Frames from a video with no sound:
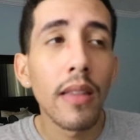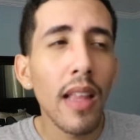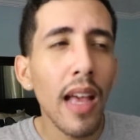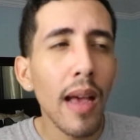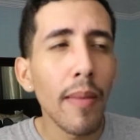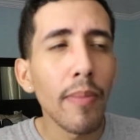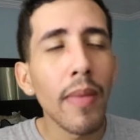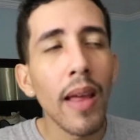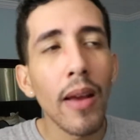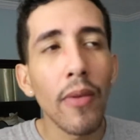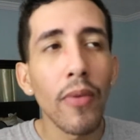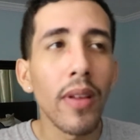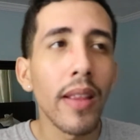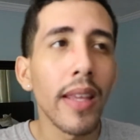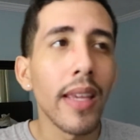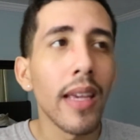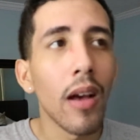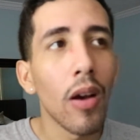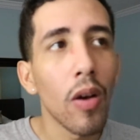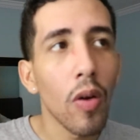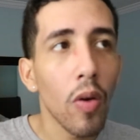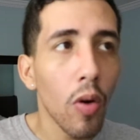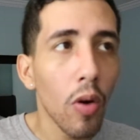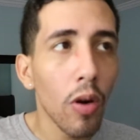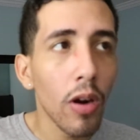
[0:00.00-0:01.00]
I'm not really
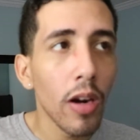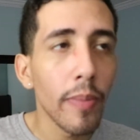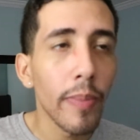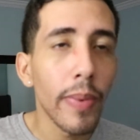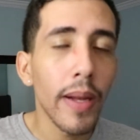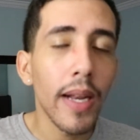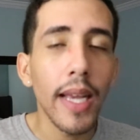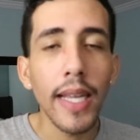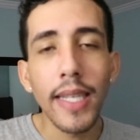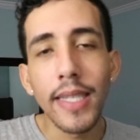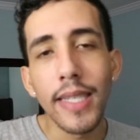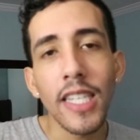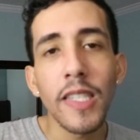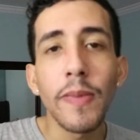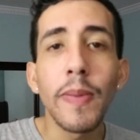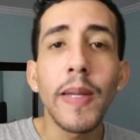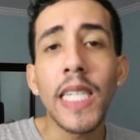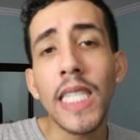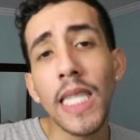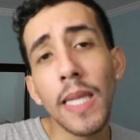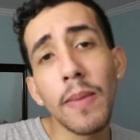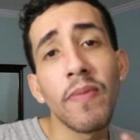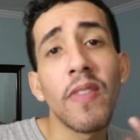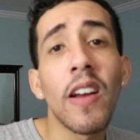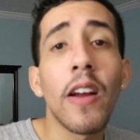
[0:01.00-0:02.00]
a whore, but like, just
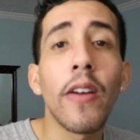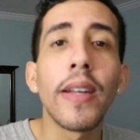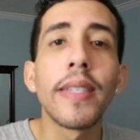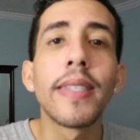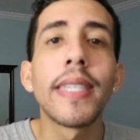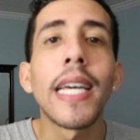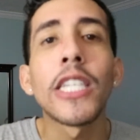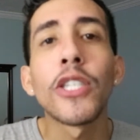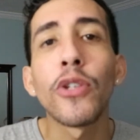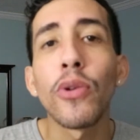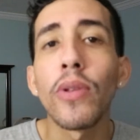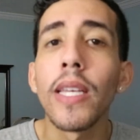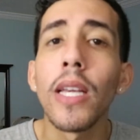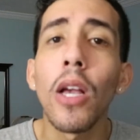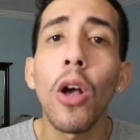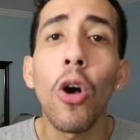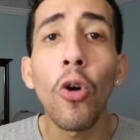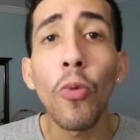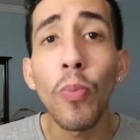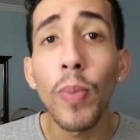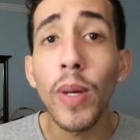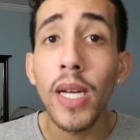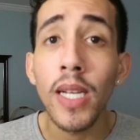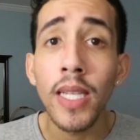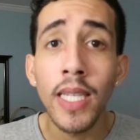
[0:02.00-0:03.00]
because I'm very sexually
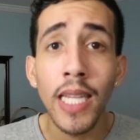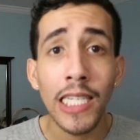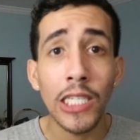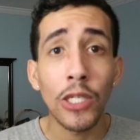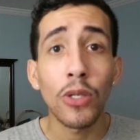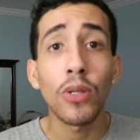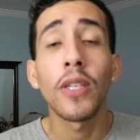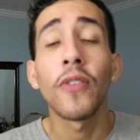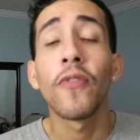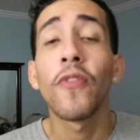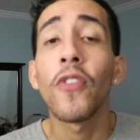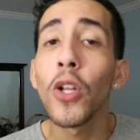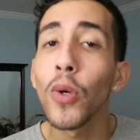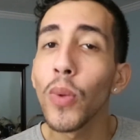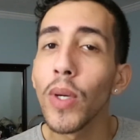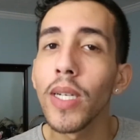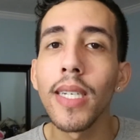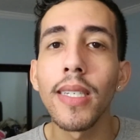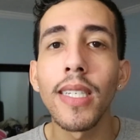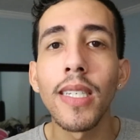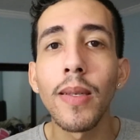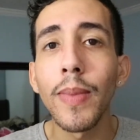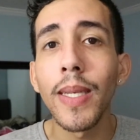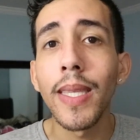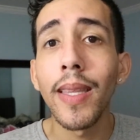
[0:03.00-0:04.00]
open and sexually fluid
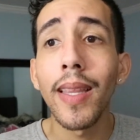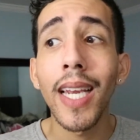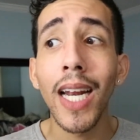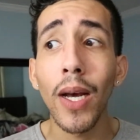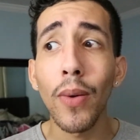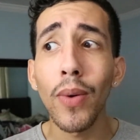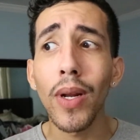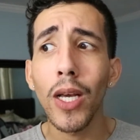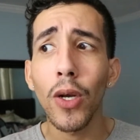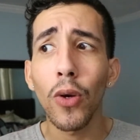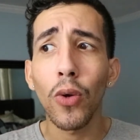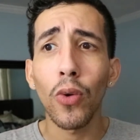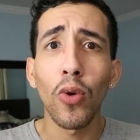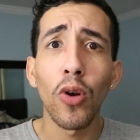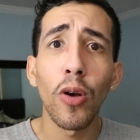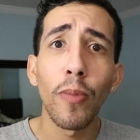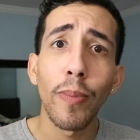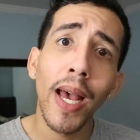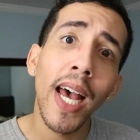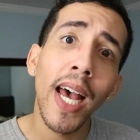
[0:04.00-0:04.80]
doesn't mean that I want to go to a